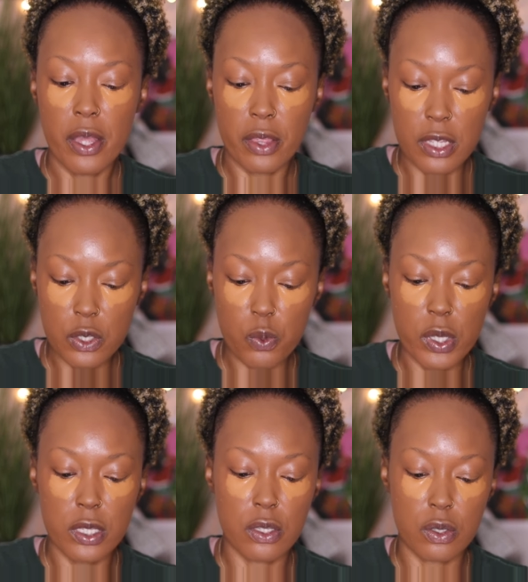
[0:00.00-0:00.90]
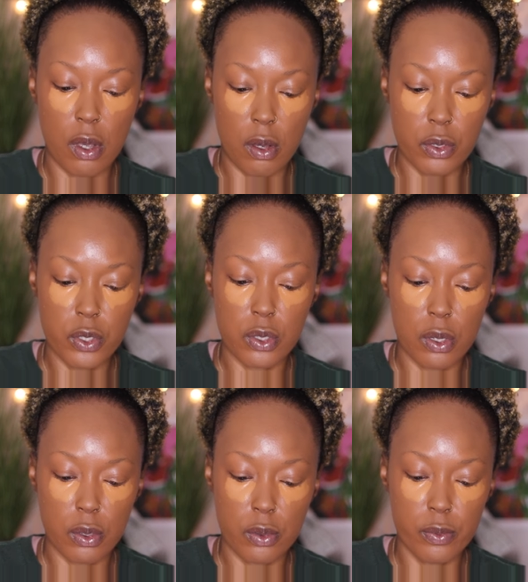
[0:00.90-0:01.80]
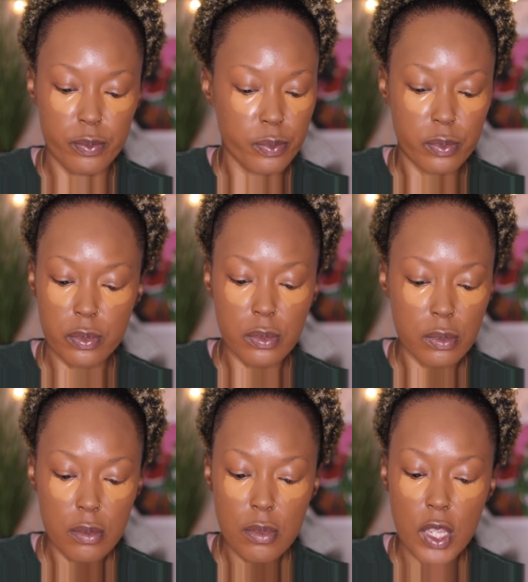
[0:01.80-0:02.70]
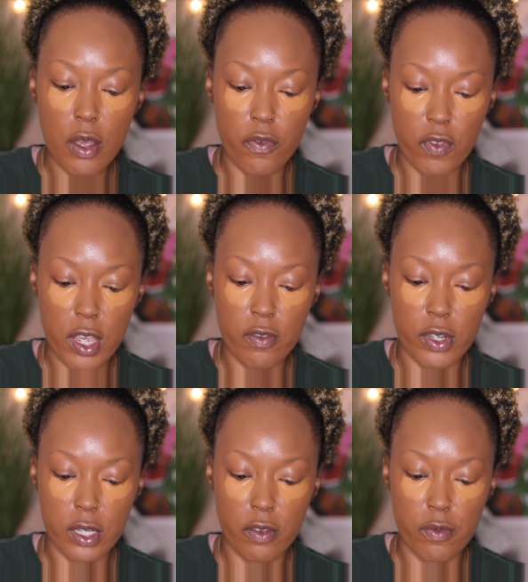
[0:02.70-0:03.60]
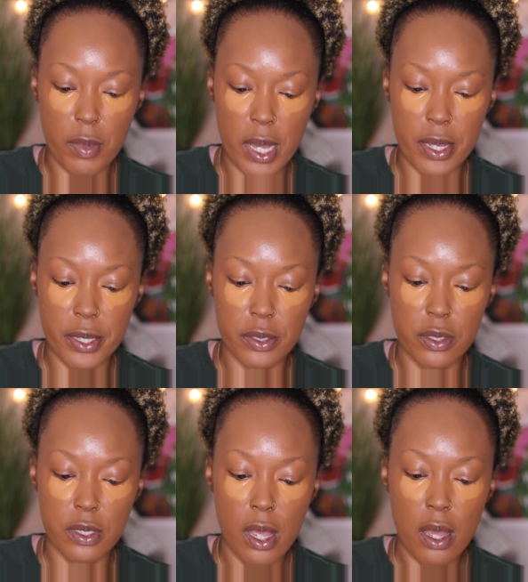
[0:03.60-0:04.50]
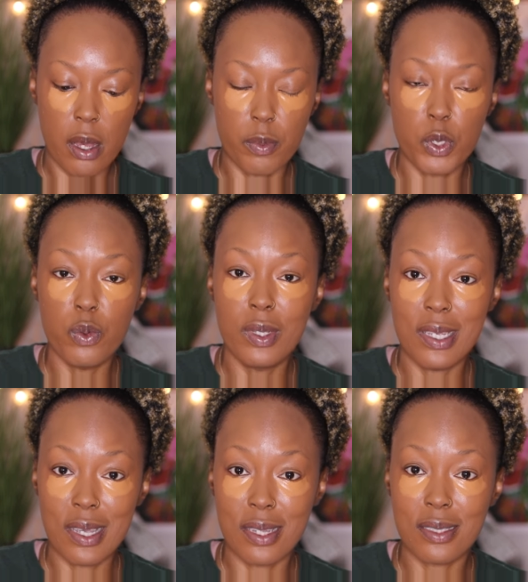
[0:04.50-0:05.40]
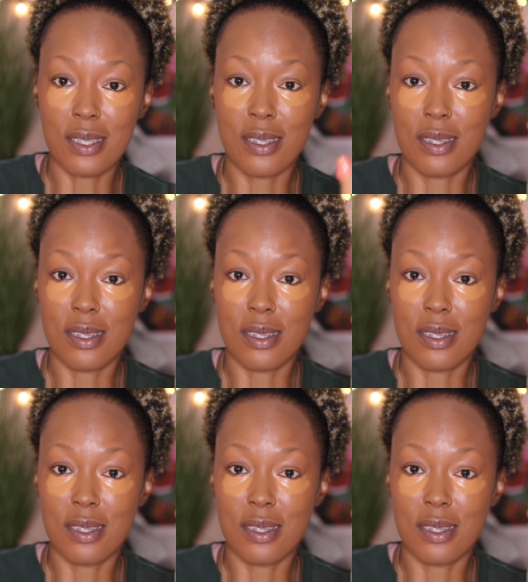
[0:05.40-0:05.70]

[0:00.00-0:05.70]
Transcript: This one is also a favorite of mine. Um, you get